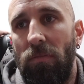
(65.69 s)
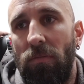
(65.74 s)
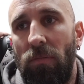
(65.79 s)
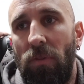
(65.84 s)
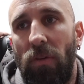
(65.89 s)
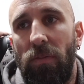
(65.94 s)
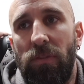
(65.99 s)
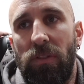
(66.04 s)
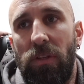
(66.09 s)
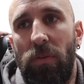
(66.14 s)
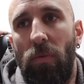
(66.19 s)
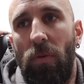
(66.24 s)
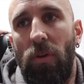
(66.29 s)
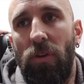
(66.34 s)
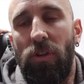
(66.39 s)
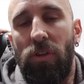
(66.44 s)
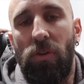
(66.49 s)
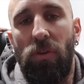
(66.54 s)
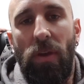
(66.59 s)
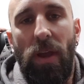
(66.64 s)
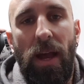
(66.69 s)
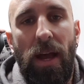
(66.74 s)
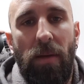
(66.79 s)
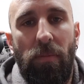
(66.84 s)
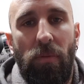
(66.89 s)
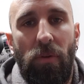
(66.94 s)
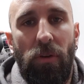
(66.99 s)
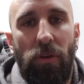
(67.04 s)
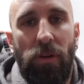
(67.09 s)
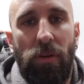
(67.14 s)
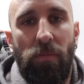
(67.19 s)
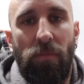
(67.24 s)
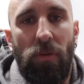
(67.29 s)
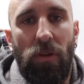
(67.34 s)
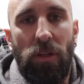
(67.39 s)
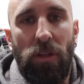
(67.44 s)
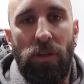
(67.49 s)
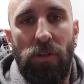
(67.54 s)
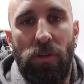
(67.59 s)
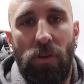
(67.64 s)
You obviously weren't too heartbroken by
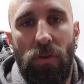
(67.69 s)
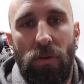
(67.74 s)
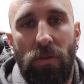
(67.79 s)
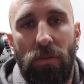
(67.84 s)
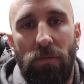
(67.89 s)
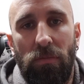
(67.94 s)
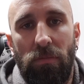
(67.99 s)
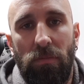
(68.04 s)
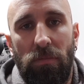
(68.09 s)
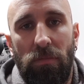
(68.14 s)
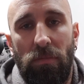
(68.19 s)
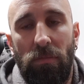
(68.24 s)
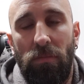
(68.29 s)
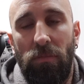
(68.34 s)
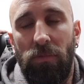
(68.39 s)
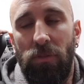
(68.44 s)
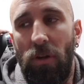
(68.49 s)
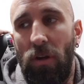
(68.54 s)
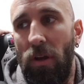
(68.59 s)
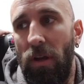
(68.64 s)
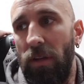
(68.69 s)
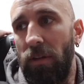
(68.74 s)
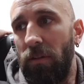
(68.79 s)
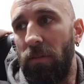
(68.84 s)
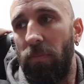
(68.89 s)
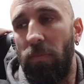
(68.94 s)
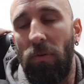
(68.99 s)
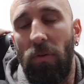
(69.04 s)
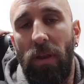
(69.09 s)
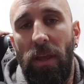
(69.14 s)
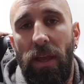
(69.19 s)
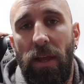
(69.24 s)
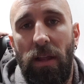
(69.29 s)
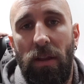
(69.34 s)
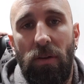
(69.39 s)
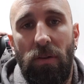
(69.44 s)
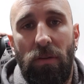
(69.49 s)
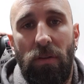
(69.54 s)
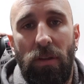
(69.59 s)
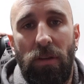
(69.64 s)
your dog dying to pull
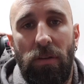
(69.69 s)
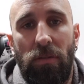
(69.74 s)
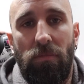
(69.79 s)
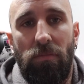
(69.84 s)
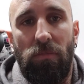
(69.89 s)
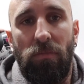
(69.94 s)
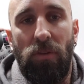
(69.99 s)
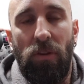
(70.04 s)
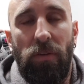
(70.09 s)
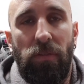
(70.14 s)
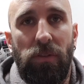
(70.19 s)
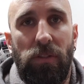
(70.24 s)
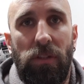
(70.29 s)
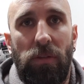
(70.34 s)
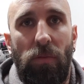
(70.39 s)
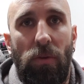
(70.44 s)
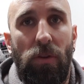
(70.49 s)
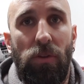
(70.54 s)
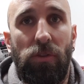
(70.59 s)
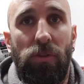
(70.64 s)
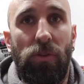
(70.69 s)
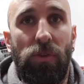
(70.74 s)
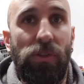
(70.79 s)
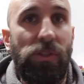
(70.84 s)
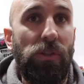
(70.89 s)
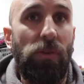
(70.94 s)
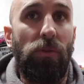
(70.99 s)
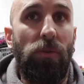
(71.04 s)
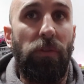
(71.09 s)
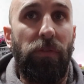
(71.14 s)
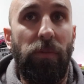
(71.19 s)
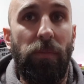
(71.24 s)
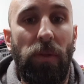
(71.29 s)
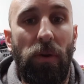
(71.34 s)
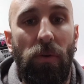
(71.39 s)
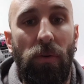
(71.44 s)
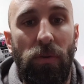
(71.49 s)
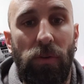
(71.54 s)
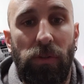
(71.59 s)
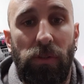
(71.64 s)
out. And you obviously weren't too sore from the
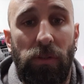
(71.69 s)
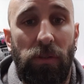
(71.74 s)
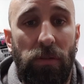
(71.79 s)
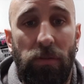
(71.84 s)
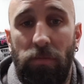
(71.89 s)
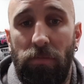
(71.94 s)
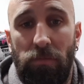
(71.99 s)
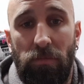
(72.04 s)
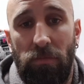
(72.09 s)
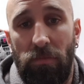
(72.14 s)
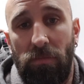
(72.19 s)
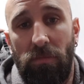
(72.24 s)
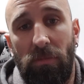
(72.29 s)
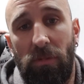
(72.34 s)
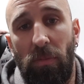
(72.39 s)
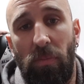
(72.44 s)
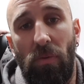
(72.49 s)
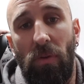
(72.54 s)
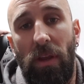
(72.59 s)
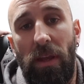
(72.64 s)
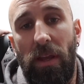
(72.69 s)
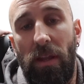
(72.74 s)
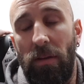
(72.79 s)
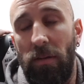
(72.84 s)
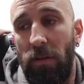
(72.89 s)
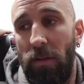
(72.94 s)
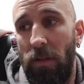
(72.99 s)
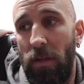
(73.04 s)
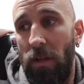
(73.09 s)
horse to pull out.